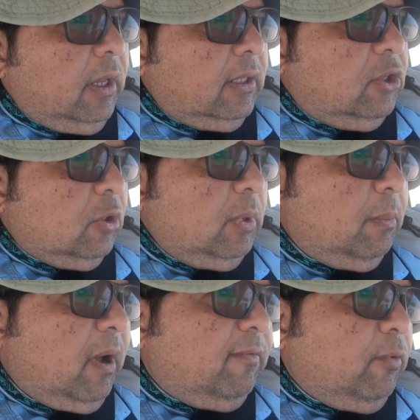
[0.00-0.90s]
It took me
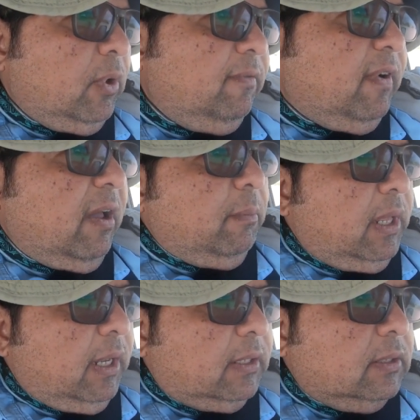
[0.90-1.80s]
about 45
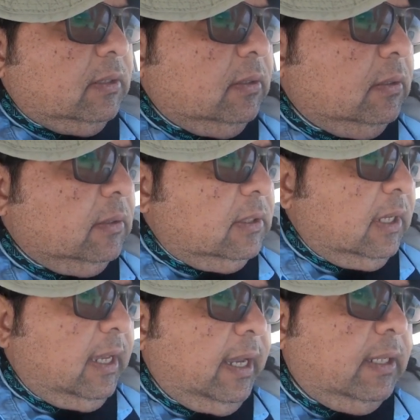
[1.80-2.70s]
minutes
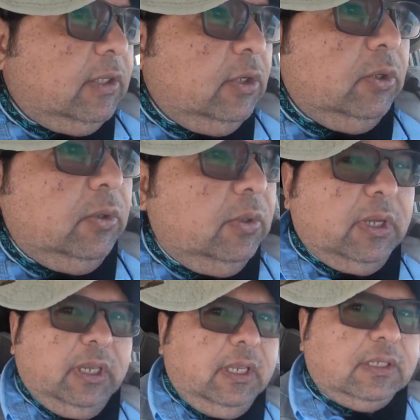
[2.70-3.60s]
to get to
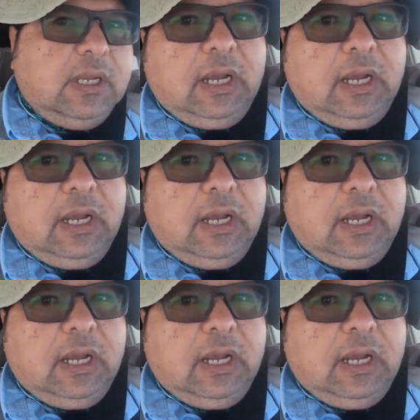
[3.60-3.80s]
the East